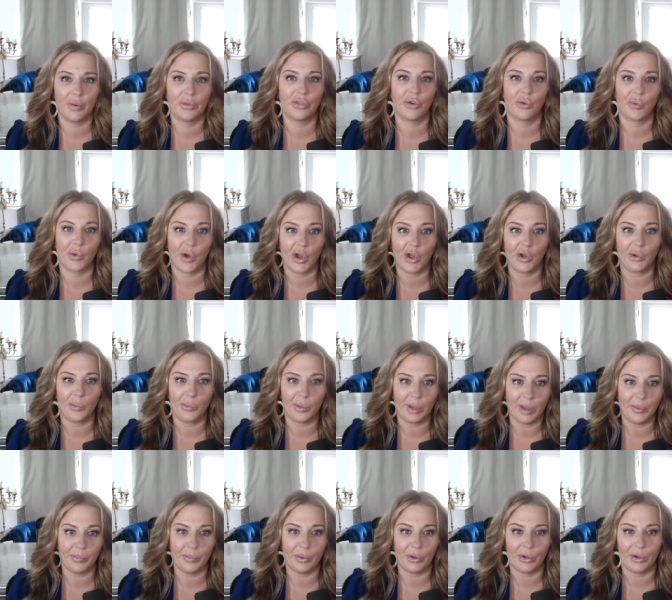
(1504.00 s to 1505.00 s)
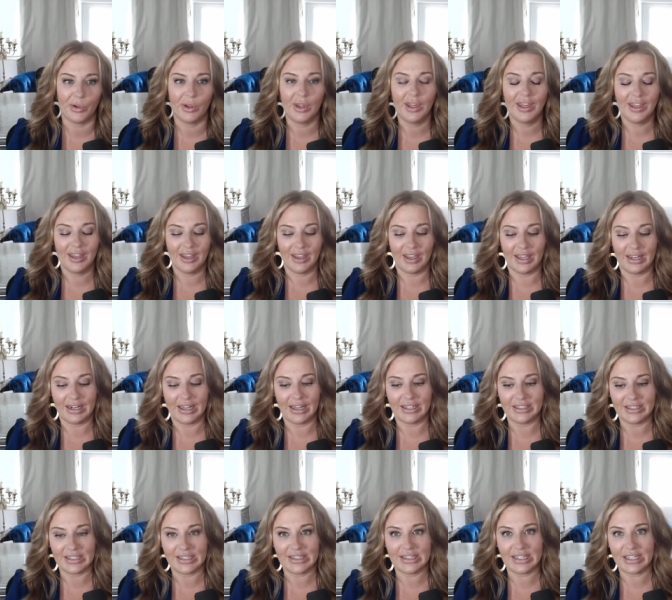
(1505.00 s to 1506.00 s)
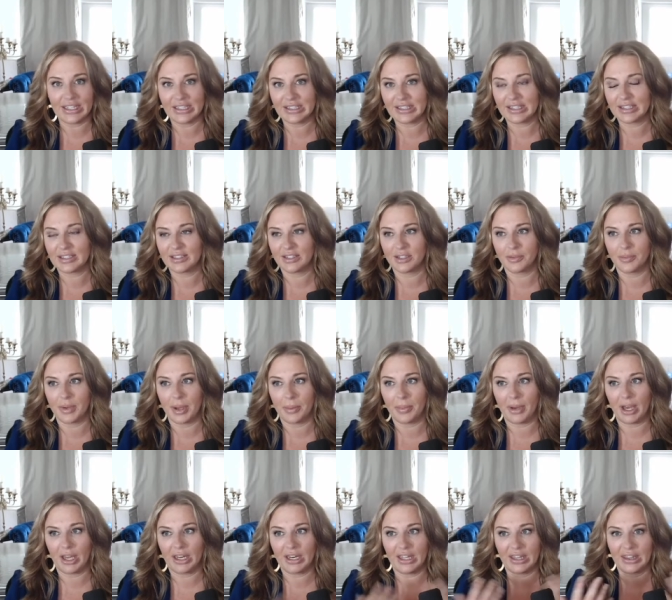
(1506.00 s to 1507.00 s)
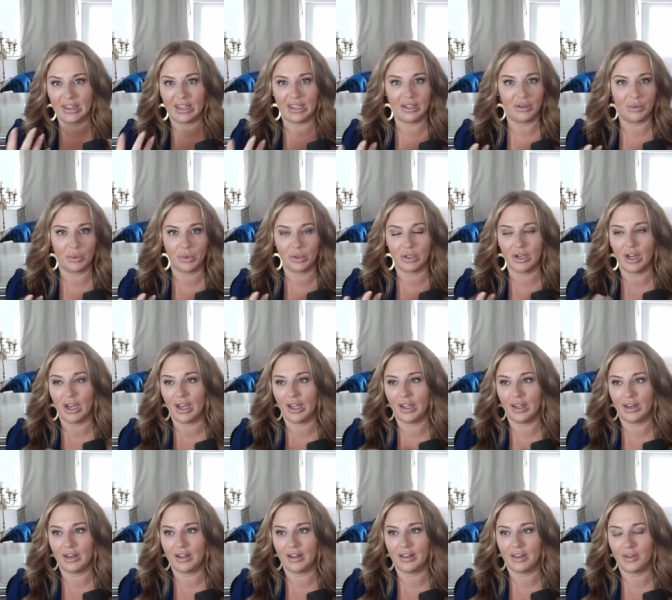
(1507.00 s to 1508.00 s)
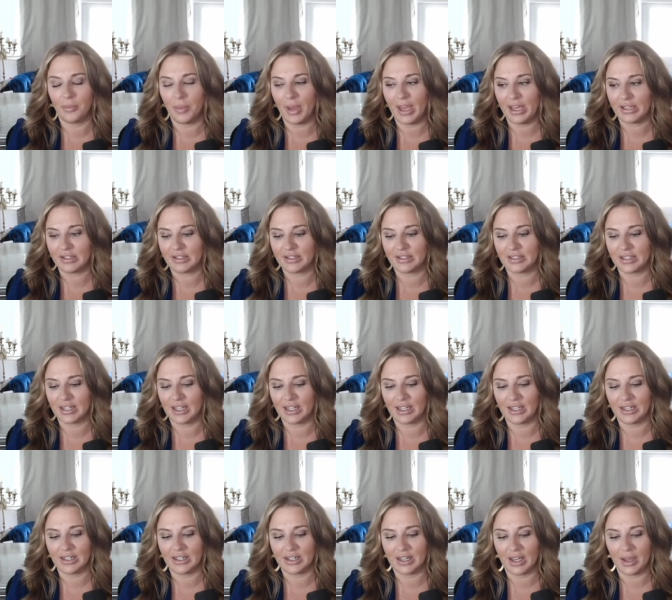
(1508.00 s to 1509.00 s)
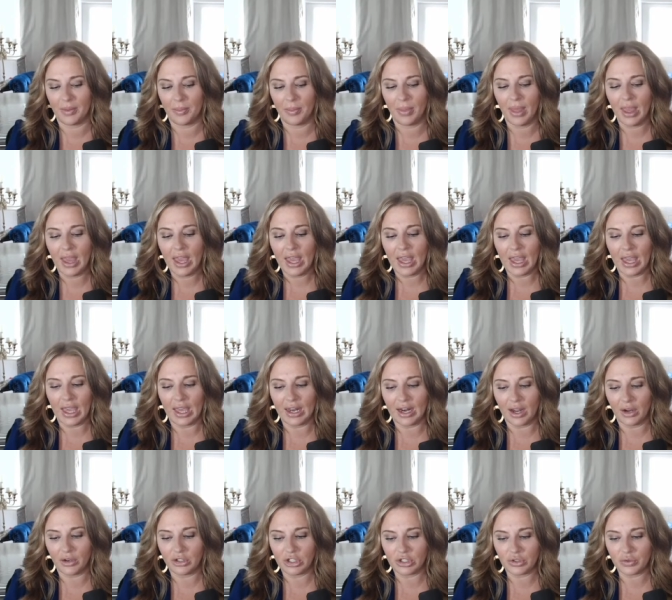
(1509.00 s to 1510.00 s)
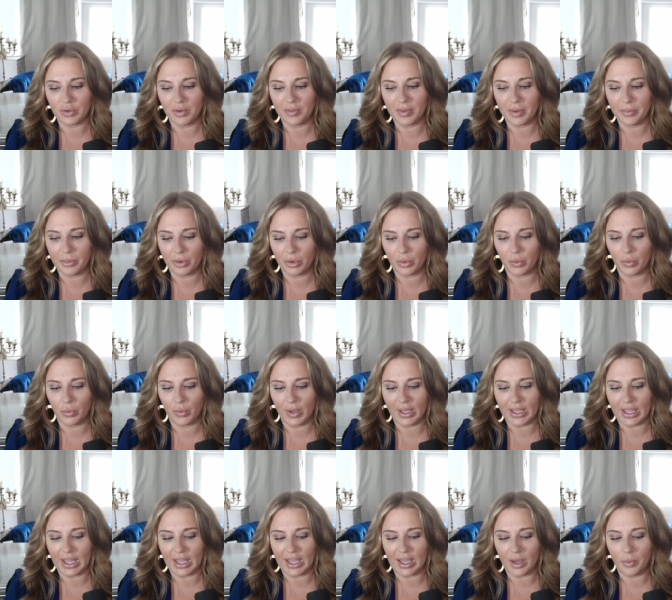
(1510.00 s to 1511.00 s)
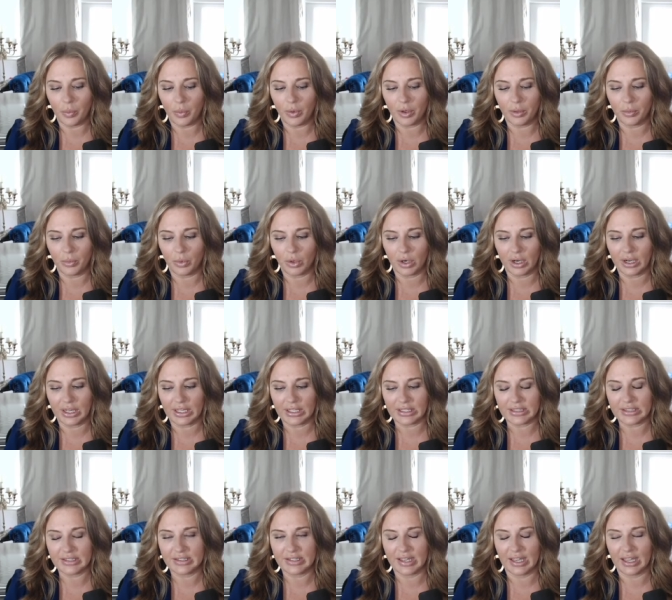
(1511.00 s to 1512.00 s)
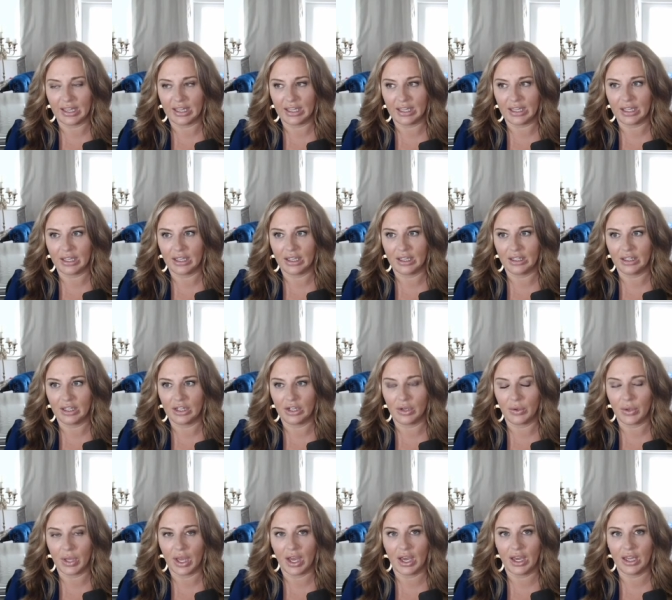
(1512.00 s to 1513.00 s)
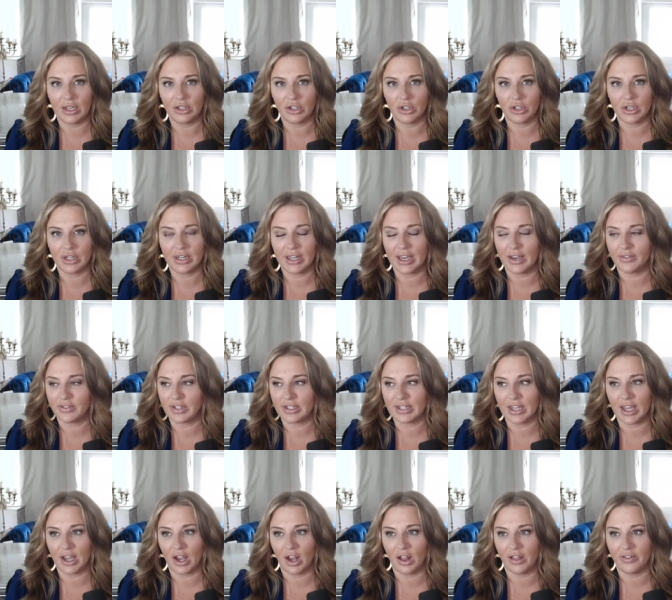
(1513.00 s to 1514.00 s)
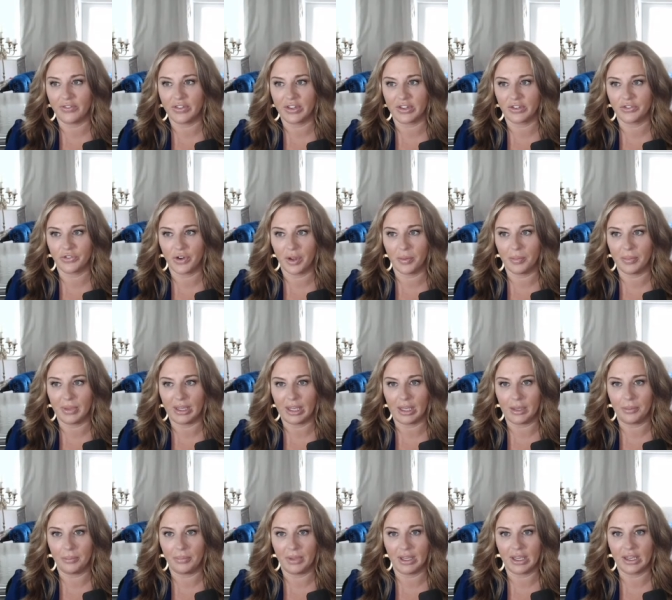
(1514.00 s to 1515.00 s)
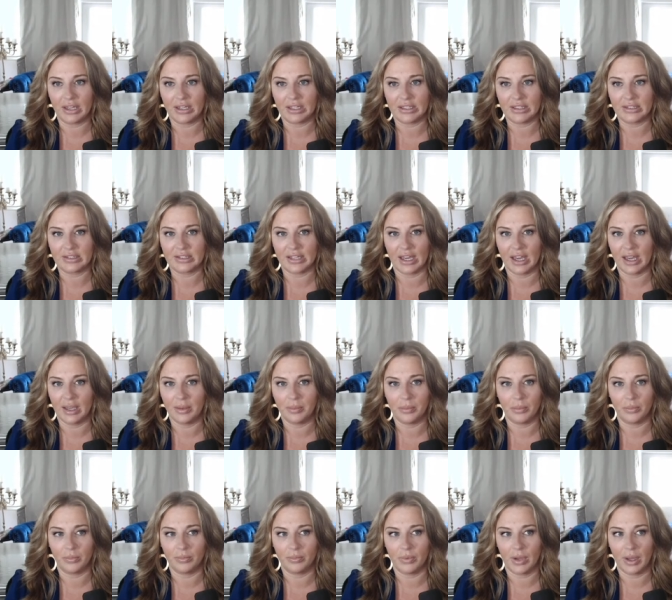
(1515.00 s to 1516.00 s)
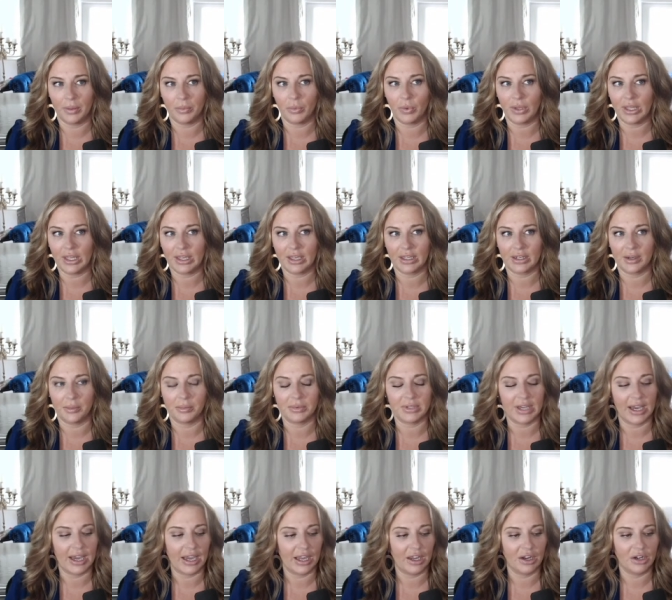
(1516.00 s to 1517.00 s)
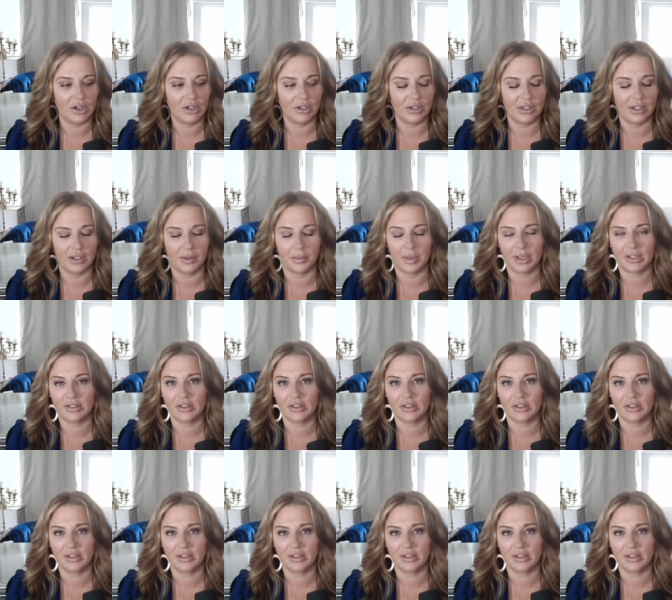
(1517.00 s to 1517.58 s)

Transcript: with the wrong people, and I did things to my body that were not the best. And um, and I just remember waking up one morning and saying, you know, God, you're going to have to take all of this from me because I'm I'm weak and I'm tired and I'm